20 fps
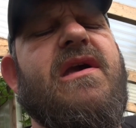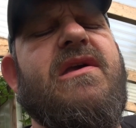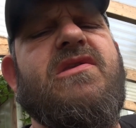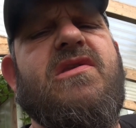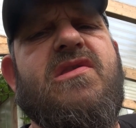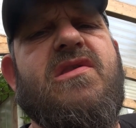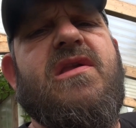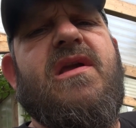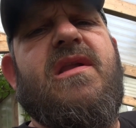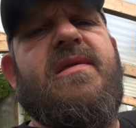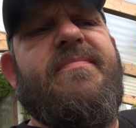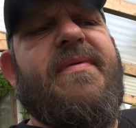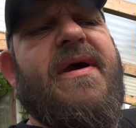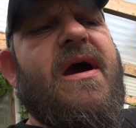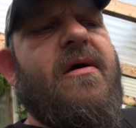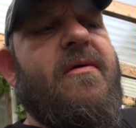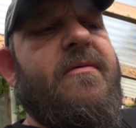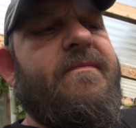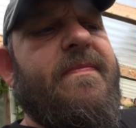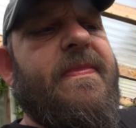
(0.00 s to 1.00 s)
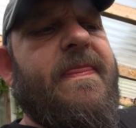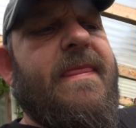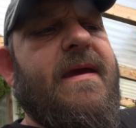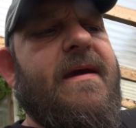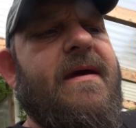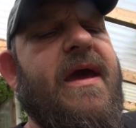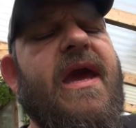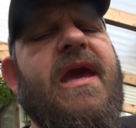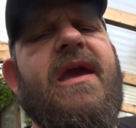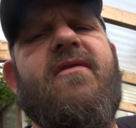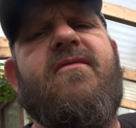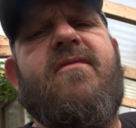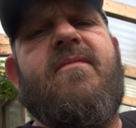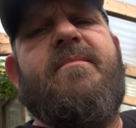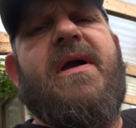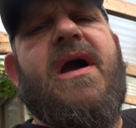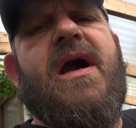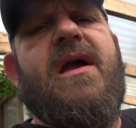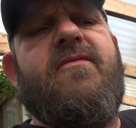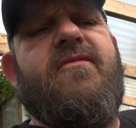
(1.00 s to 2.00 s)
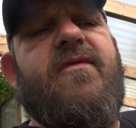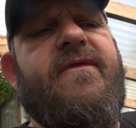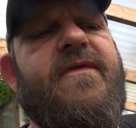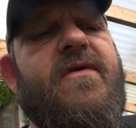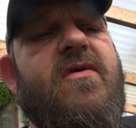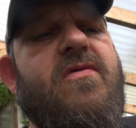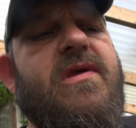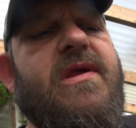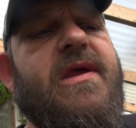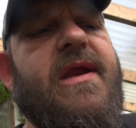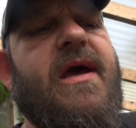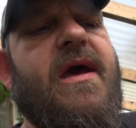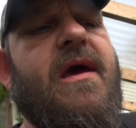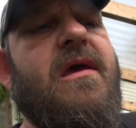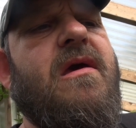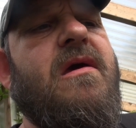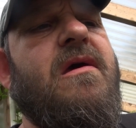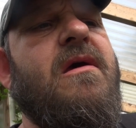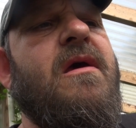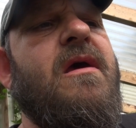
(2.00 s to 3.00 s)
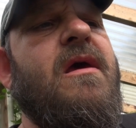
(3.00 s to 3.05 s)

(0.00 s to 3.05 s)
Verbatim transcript: I just did about eight pod reviews today,